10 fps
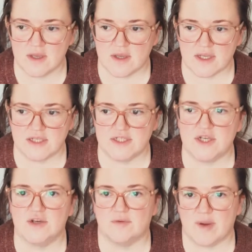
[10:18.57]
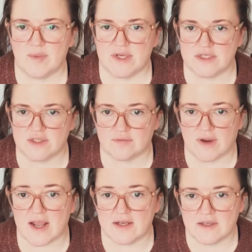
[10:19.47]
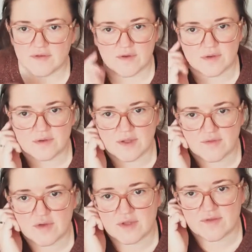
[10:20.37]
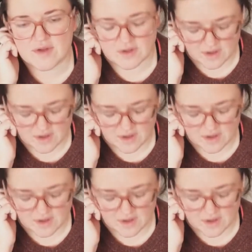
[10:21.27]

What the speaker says: continue ripening to red if you leave it long